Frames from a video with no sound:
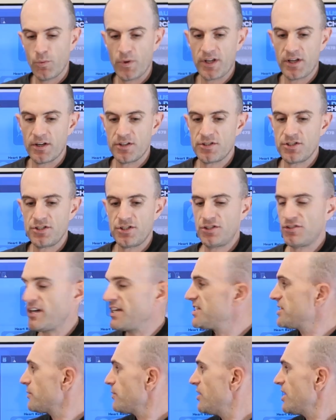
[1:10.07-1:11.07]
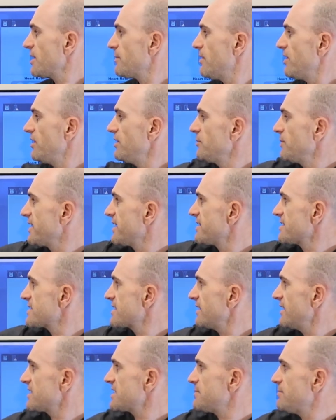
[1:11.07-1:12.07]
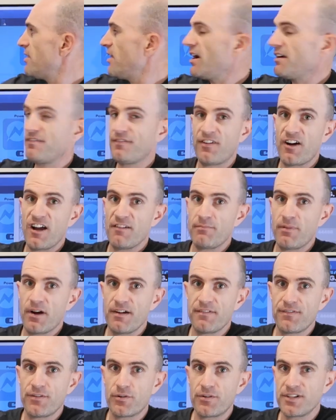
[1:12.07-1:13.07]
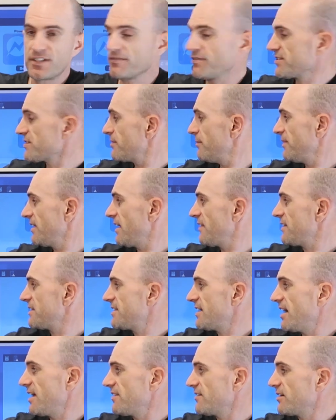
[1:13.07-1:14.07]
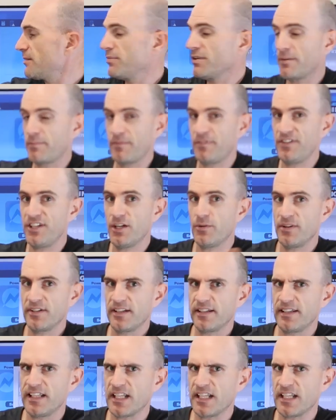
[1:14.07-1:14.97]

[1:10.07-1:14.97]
we go straight to ERG mode. We can select my 5x4 intervals from the other day that I put up a video on,